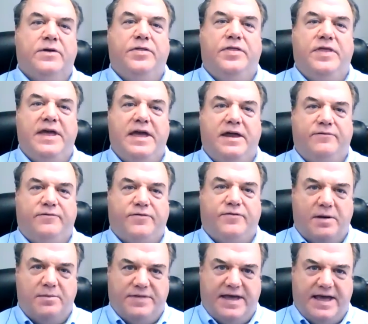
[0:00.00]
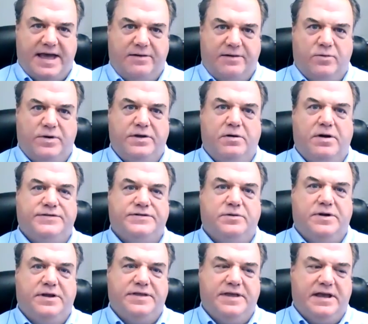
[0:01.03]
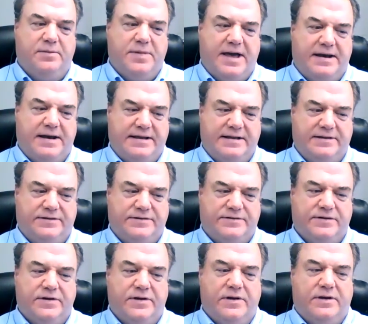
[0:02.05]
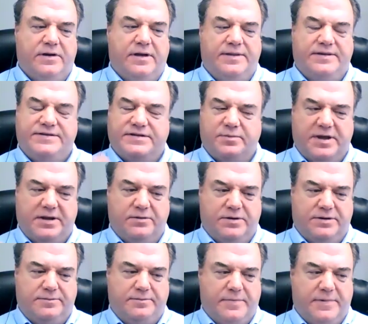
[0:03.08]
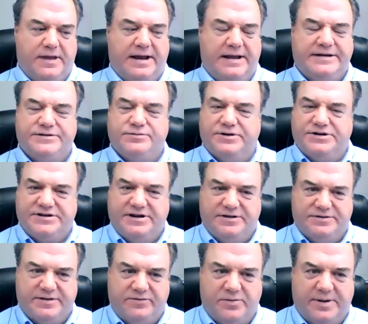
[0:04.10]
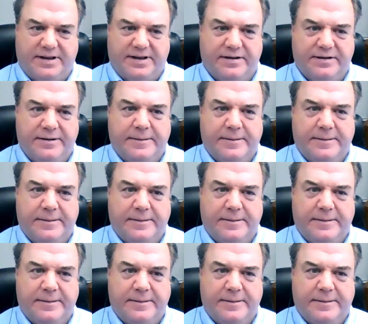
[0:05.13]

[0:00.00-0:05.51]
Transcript: Then from that, what you also want to think about is, and this is a big one, and I just want to share this with everybody.